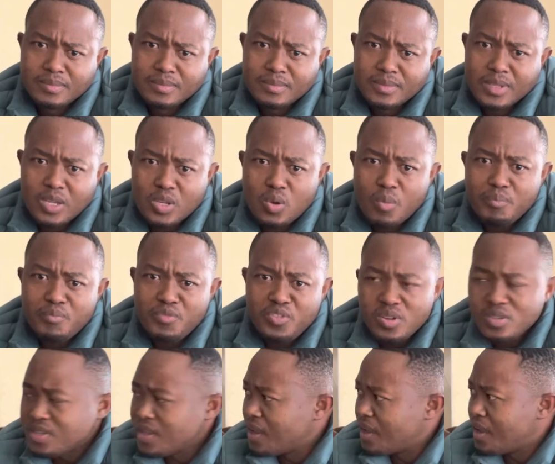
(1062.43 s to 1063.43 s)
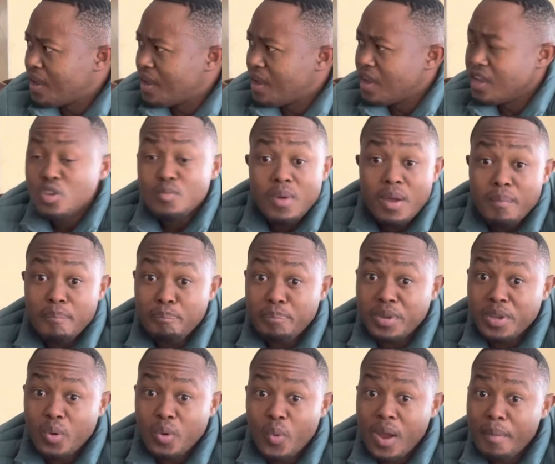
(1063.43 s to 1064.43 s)
human
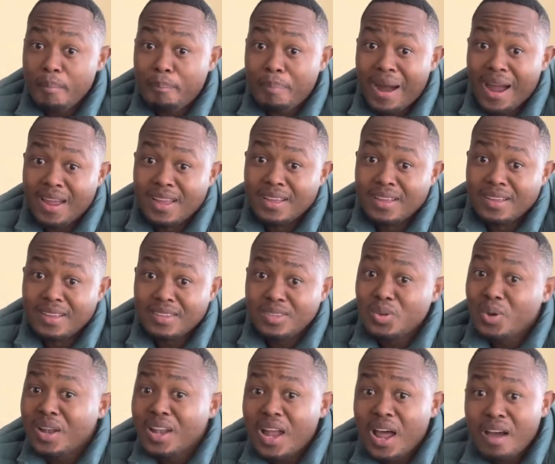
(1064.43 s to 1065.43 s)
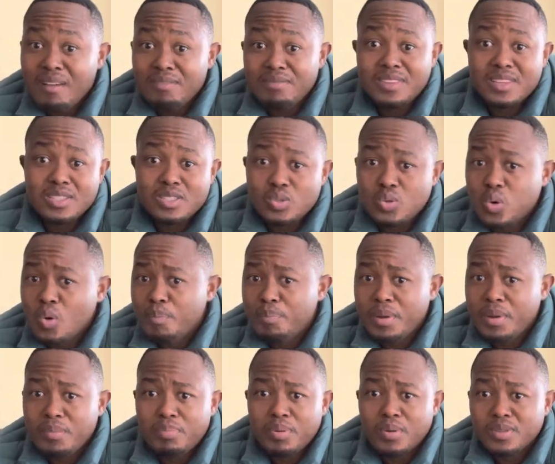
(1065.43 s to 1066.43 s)
being, whereby you love these 2
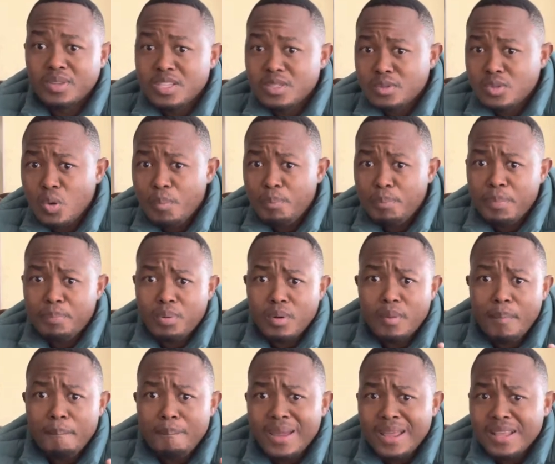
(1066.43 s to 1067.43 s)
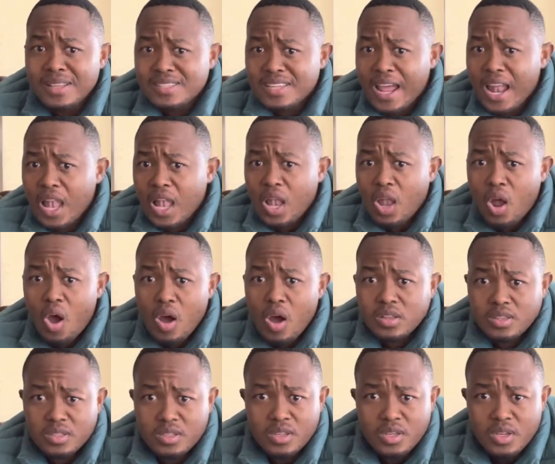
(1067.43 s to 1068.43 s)
people. These 2 people means a
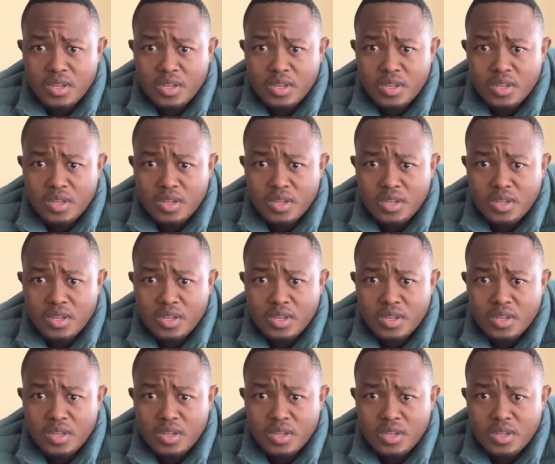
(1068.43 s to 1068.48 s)
lot.